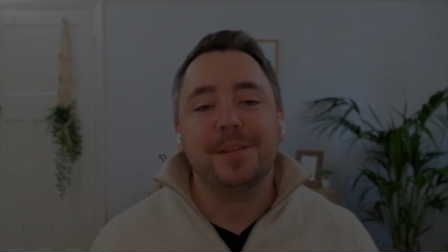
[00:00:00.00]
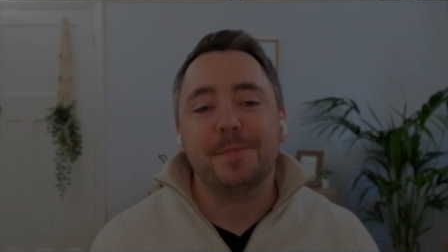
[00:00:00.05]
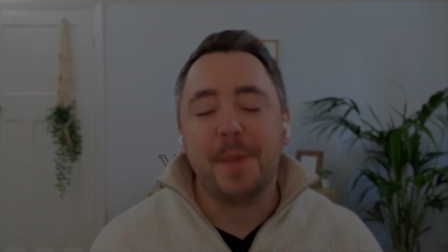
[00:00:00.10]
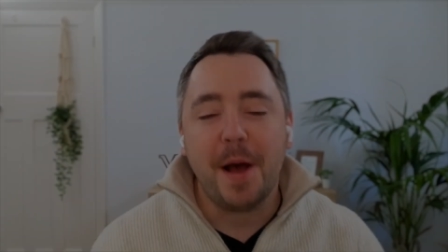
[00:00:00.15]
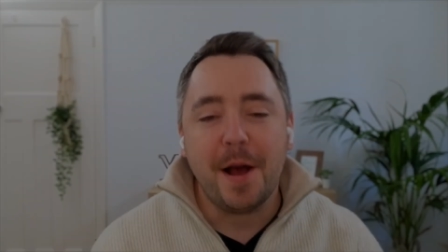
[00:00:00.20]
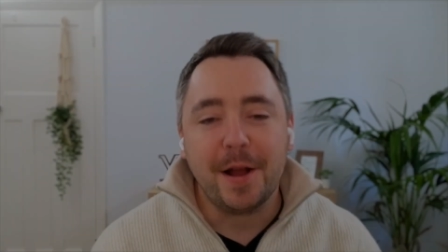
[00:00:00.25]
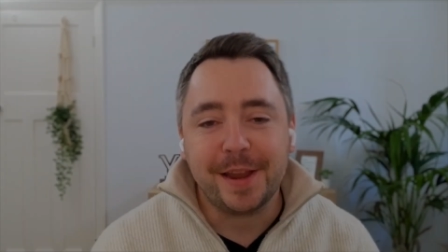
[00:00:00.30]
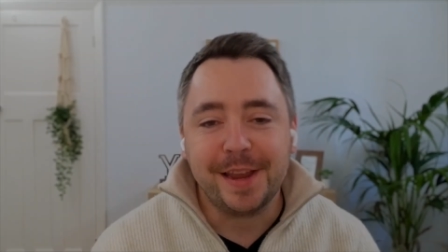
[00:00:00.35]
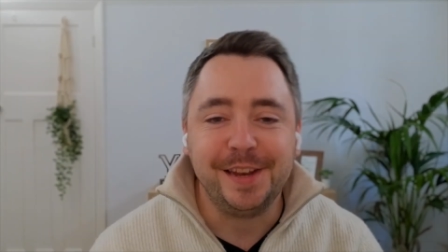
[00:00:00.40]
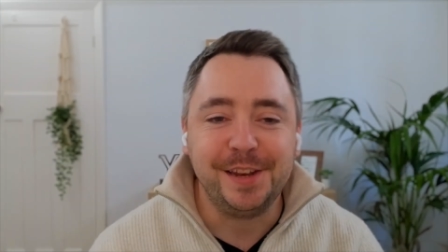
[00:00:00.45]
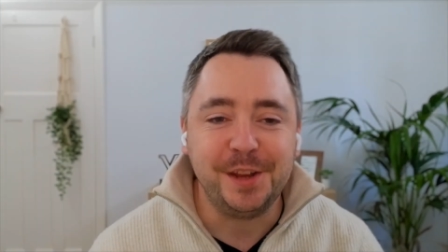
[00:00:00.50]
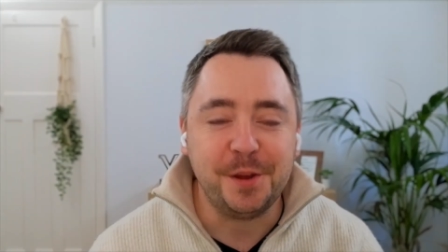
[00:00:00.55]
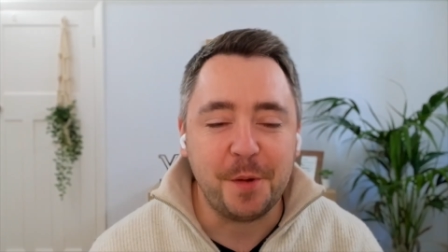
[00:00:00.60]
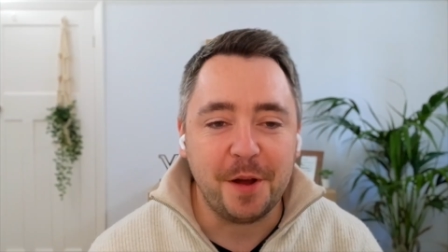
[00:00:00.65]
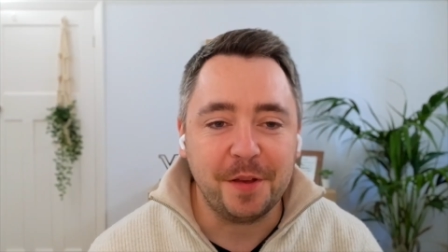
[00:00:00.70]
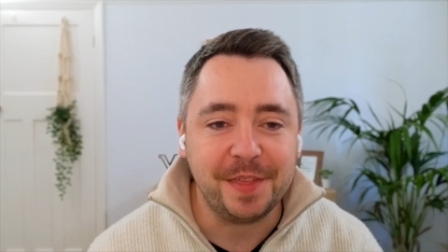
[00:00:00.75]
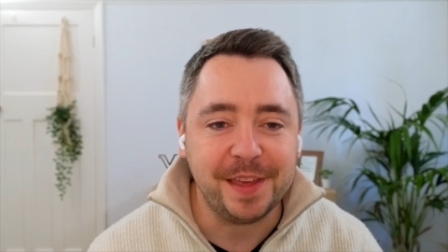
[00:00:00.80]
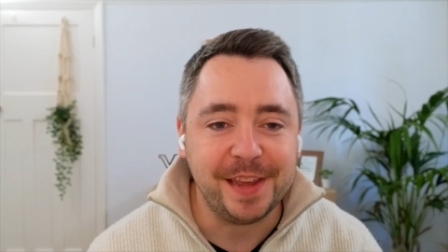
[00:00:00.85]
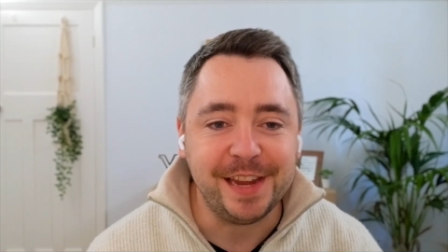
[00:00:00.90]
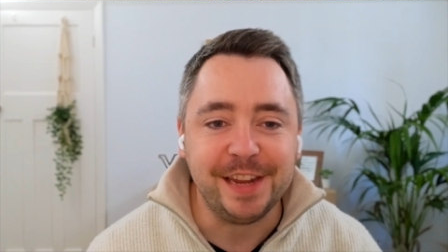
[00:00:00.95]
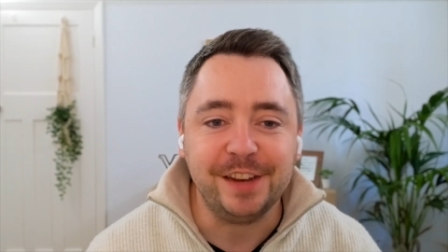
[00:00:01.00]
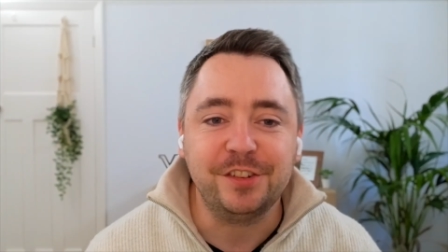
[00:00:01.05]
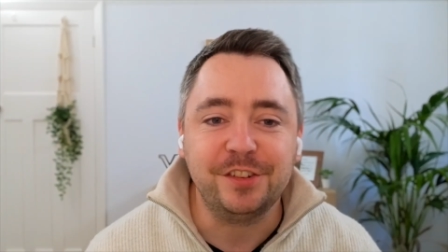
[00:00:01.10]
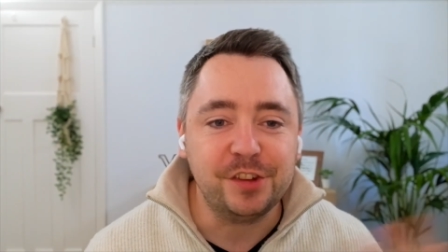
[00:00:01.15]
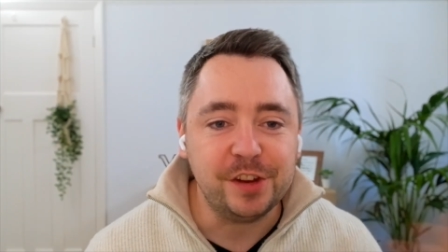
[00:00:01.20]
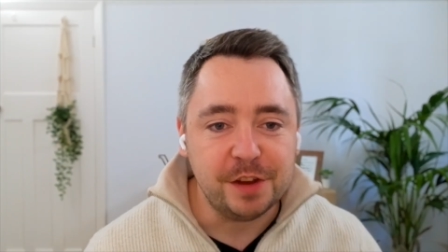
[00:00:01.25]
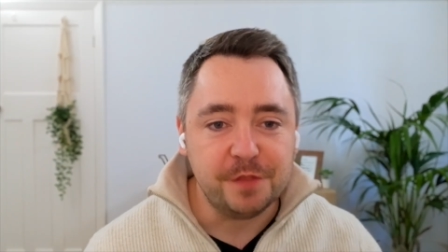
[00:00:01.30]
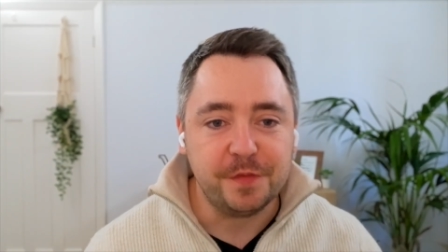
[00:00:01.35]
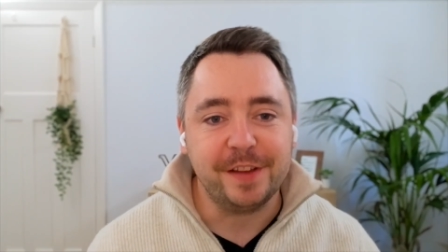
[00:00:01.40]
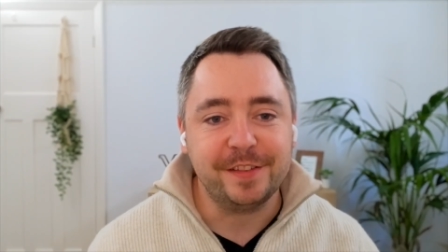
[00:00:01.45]
Parkin, you are the
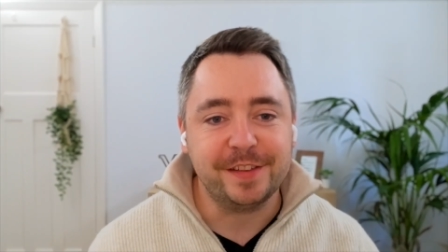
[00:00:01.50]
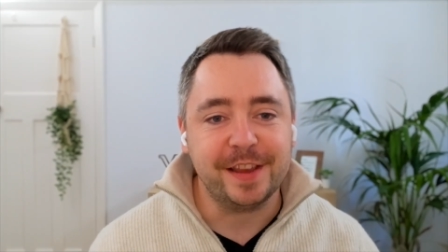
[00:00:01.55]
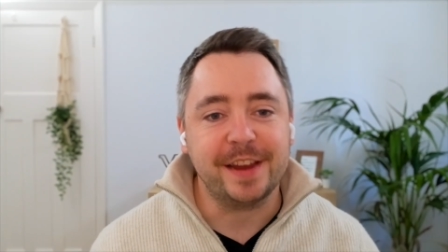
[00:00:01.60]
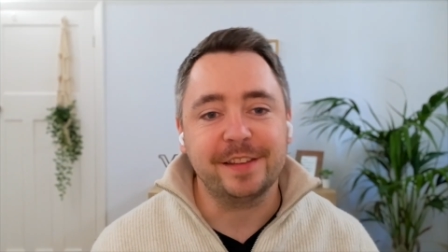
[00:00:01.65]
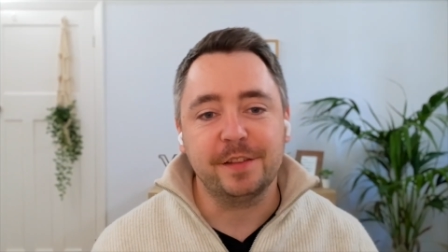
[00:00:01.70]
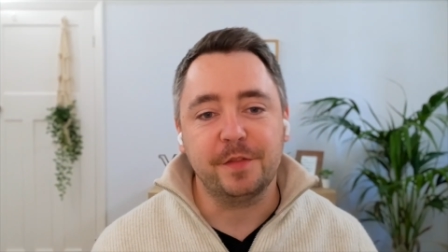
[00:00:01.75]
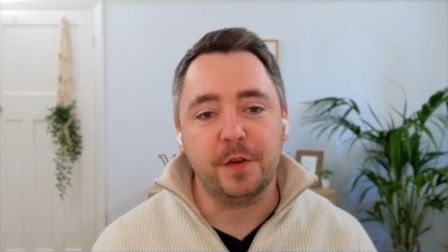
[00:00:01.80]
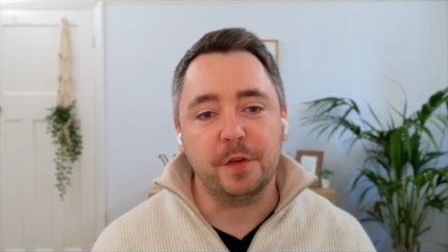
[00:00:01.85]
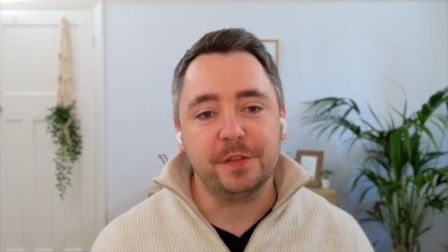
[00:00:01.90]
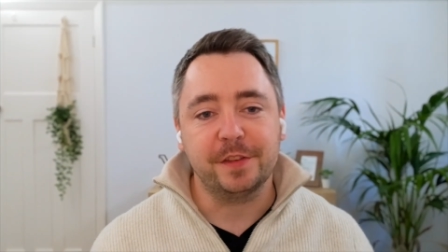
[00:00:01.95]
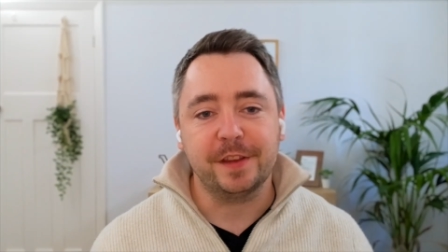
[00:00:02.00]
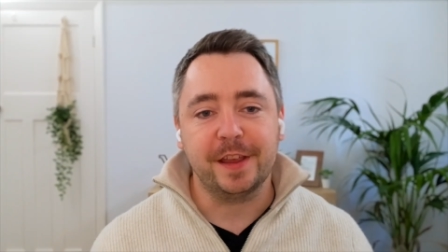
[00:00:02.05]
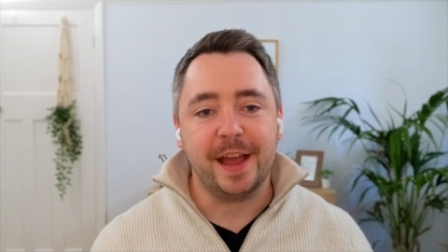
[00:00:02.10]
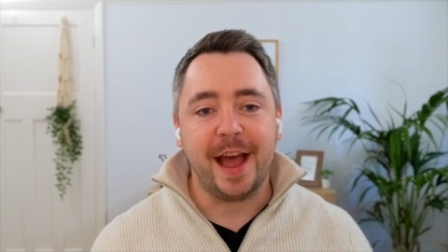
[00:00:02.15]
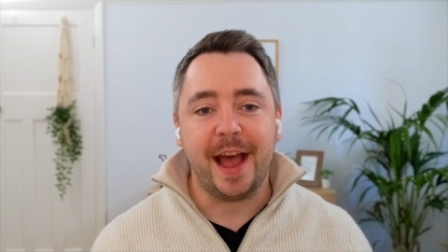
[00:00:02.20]
Chief Executive Officer